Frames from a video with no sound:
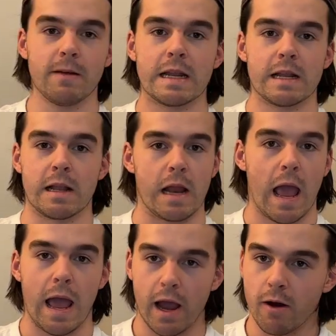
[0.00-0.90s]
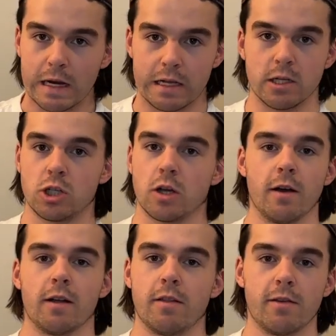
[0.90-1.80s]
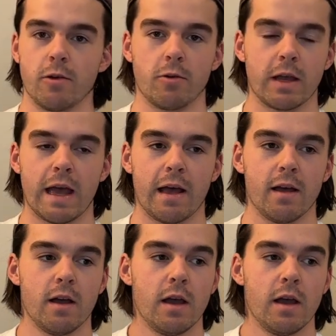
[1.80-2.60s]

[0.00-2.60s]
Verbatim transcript: In heritage goods, you get